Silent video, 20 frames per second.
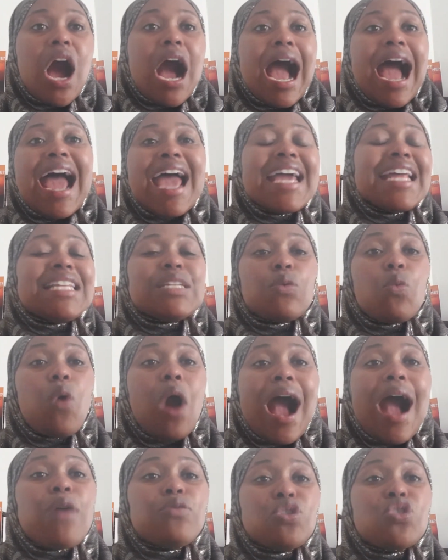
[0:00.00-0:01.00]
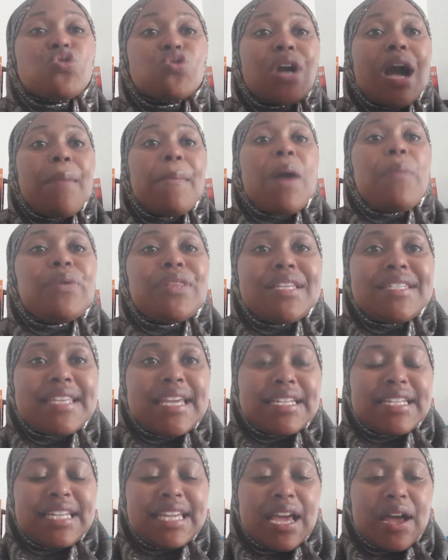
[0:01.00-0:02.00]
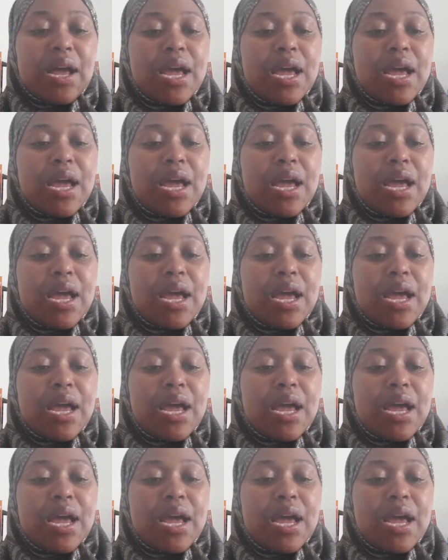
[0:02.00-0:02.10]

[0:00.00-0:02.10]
And how did you come up with this idea?